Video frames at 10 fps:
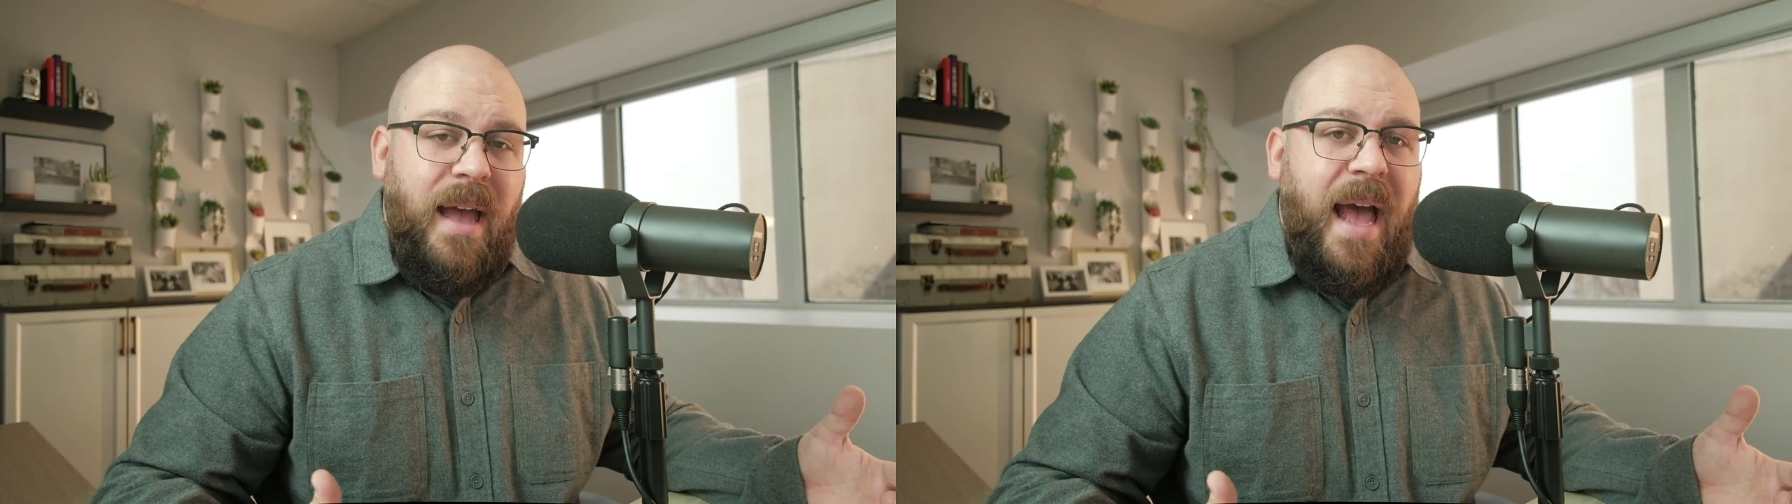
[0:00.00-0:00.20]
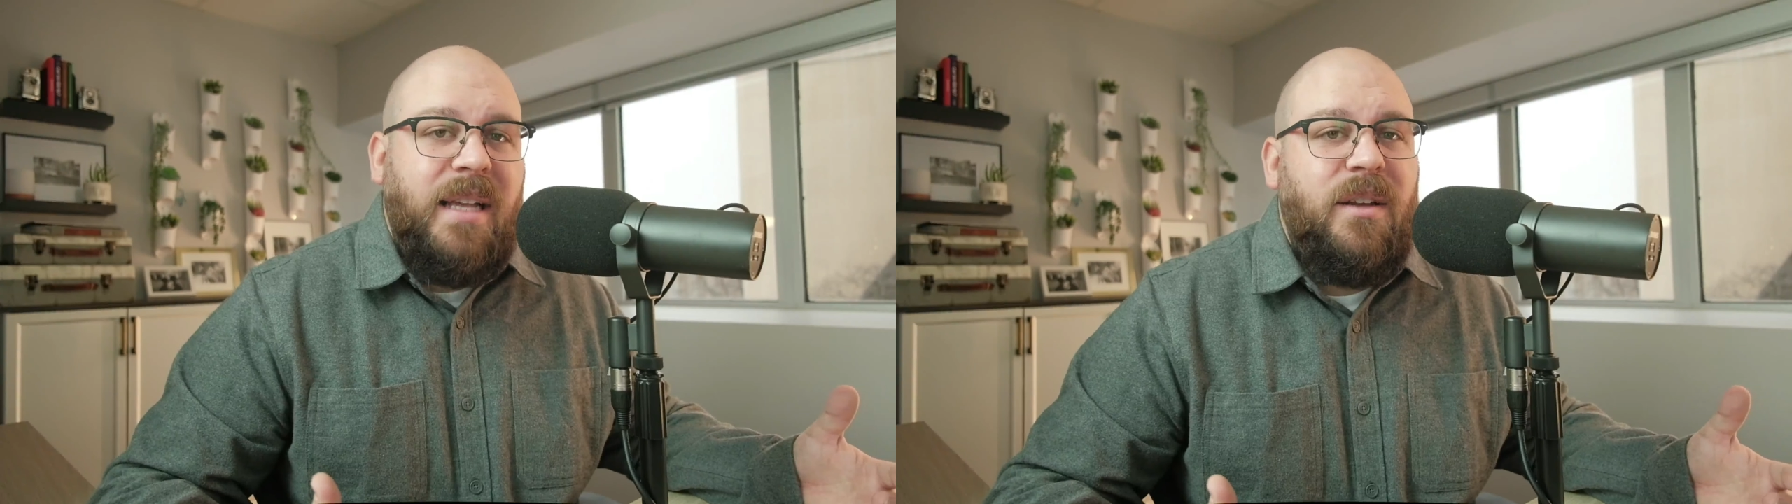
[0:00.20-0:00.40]

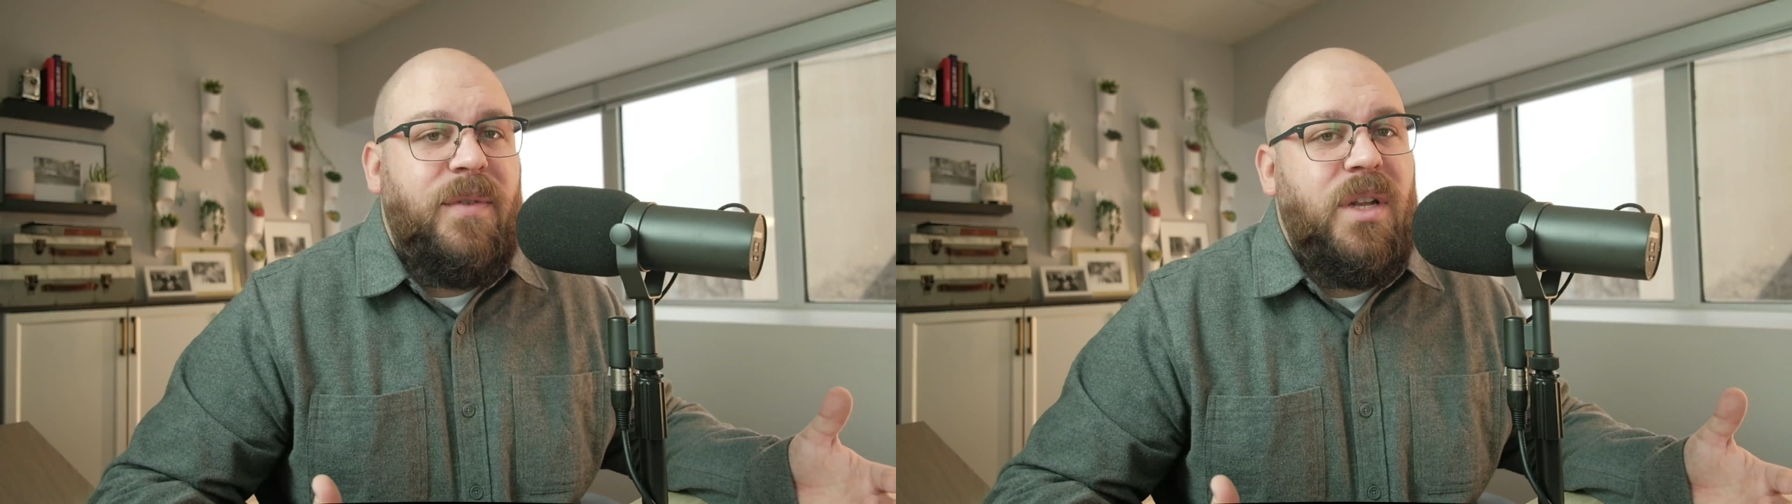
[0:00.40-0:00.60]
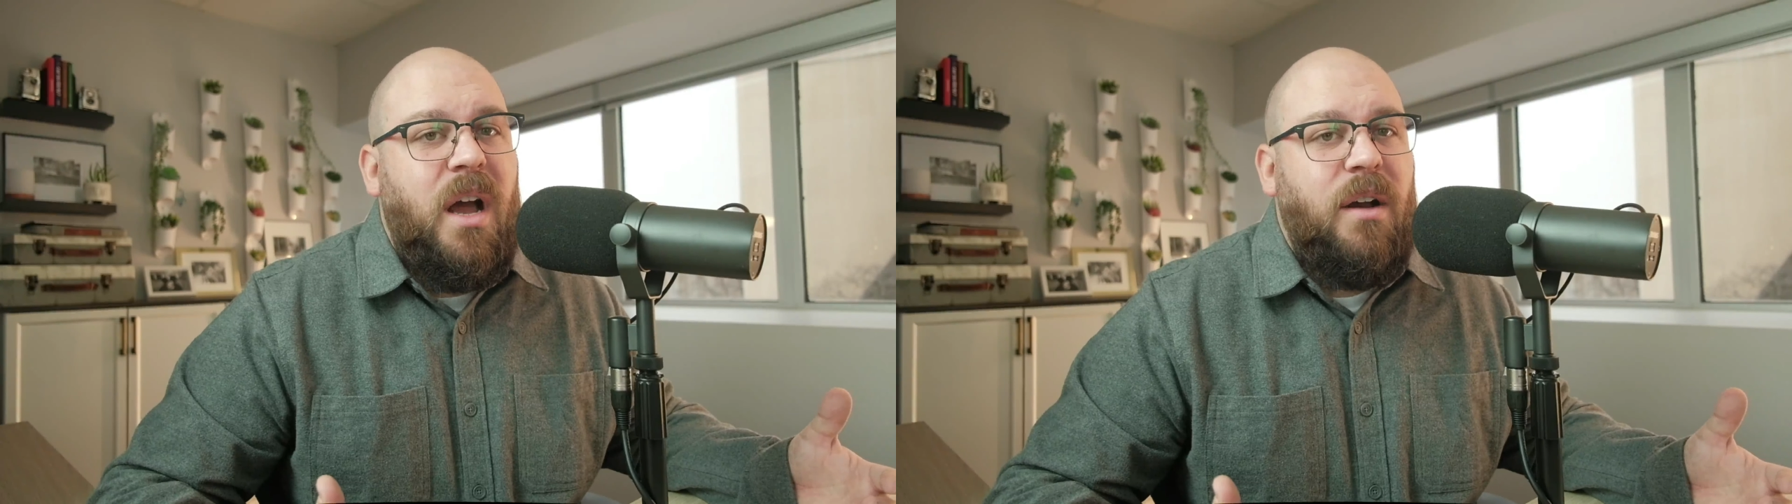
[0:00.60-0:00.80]
as a
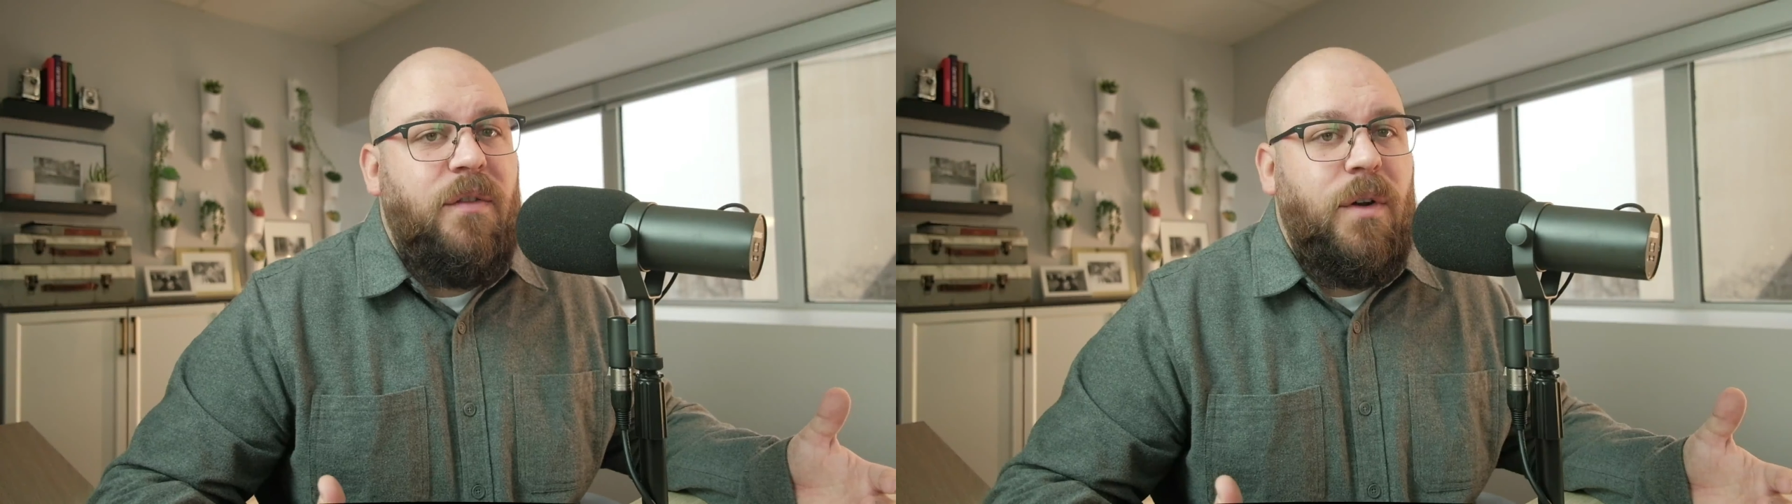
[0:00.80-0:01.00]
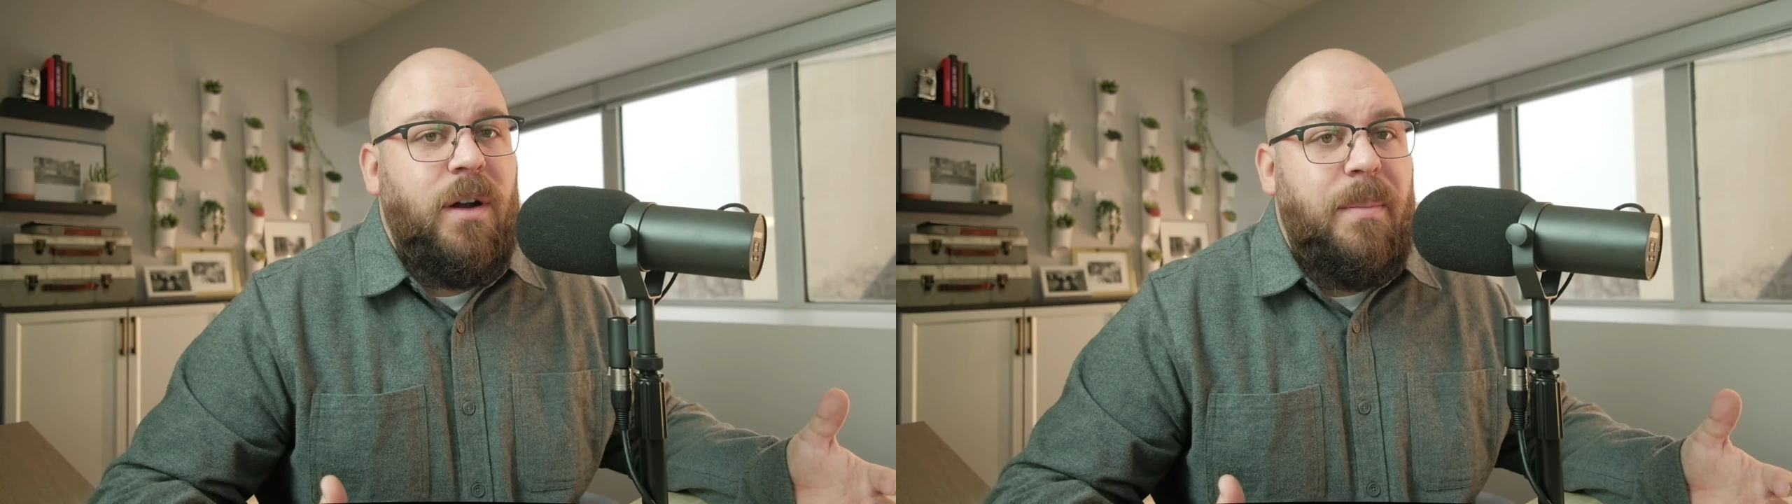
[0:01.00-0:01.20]

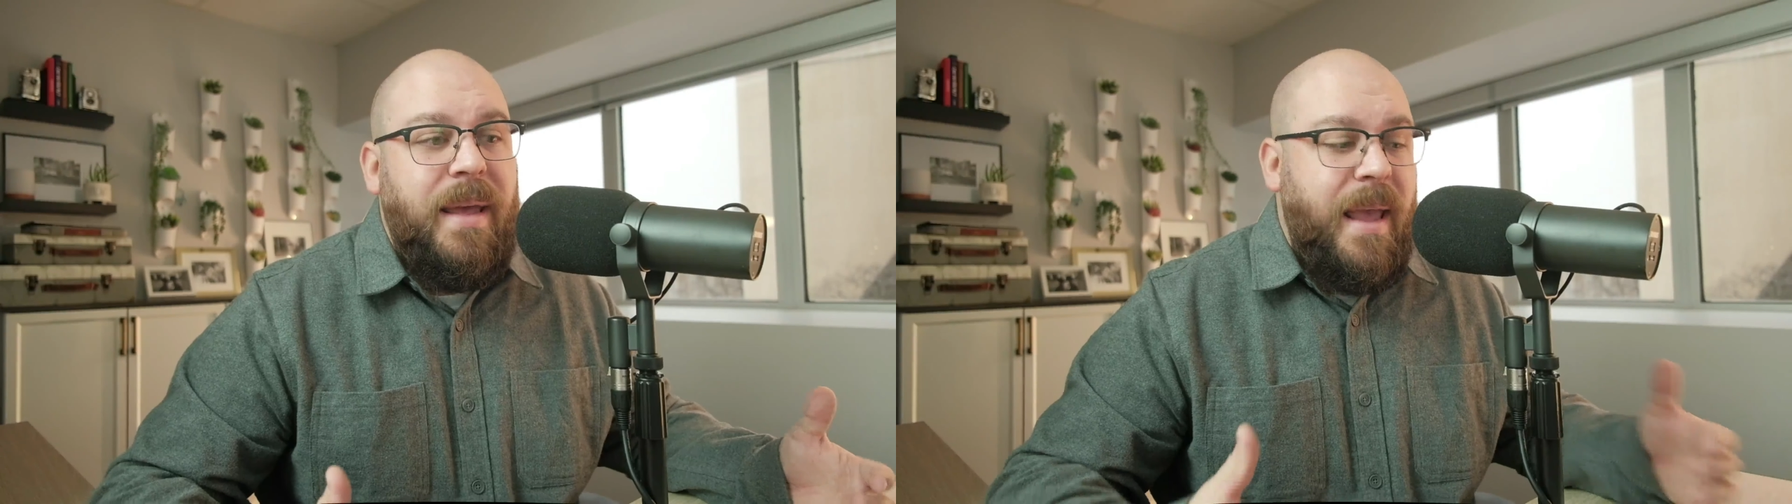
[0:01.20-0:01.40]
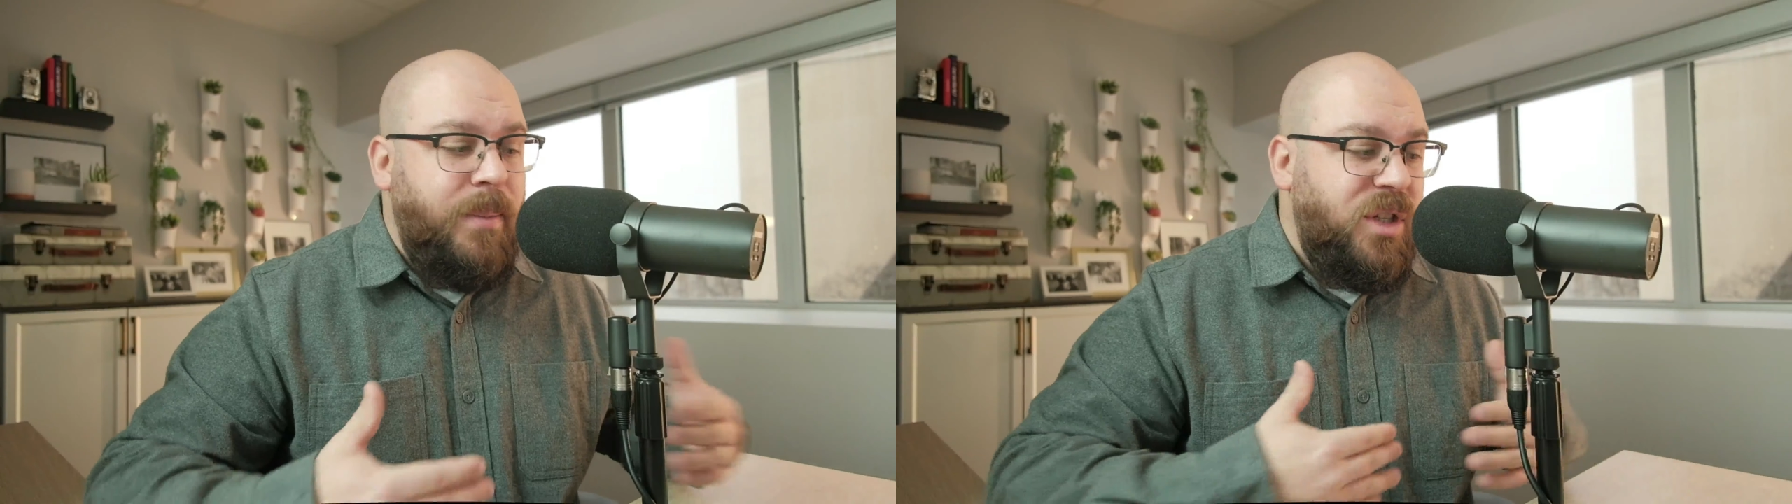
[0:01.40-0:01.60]
photographer and being able